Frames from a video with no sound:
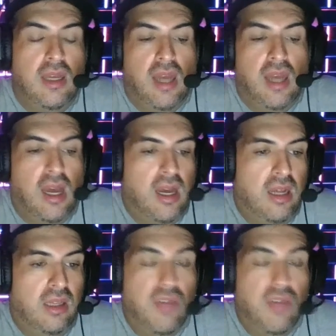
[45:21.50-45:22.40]

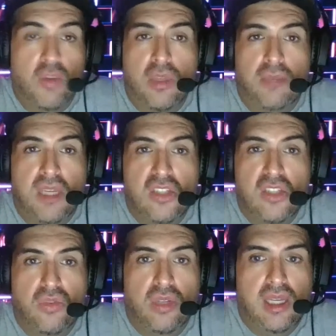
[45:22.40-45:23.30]
living with it
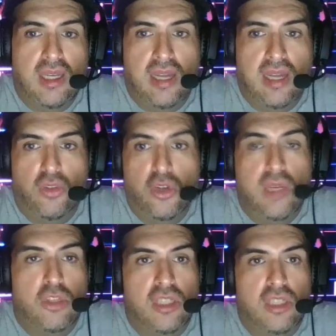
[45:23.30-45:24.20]
peacefully, and
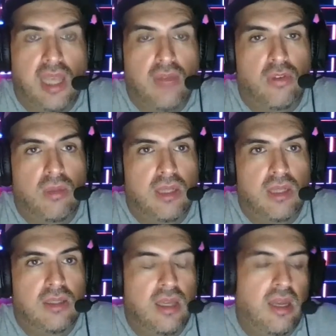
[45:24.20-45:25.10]
learning what you can from
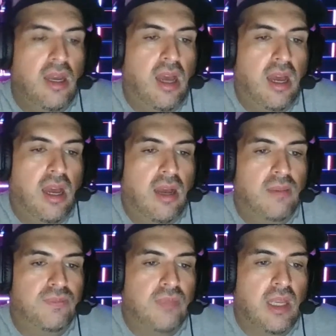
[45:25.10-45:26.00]
it.
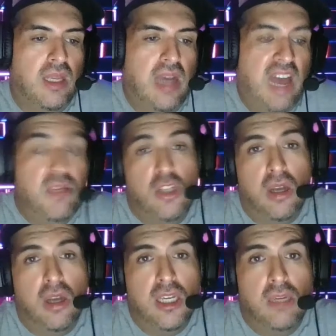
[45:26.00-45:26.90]
I've been
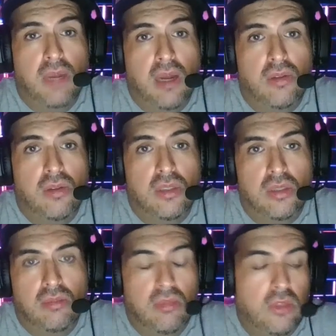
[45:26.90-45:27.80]
talking about
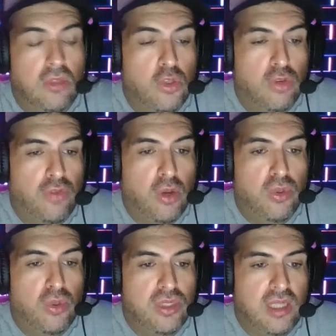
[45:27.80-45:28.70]

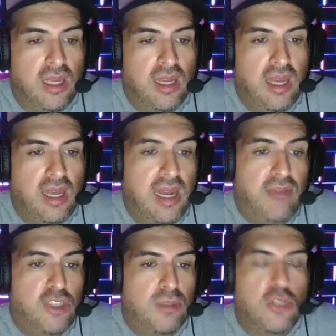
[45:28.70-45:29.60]
UFOs, and I've
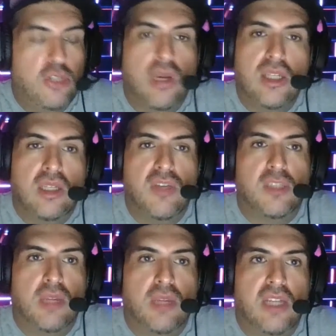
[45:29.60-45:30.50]
just been trying to give
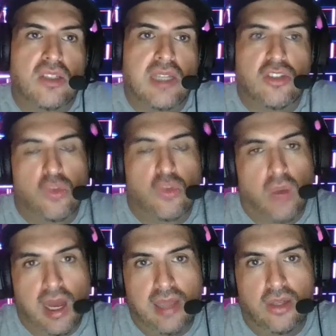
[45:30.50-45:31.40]
explanations as to
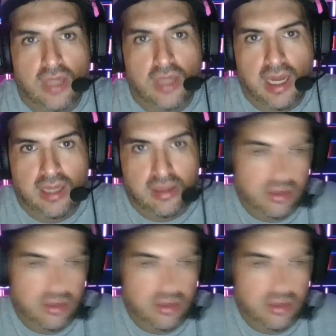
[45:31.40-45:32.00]
why they're not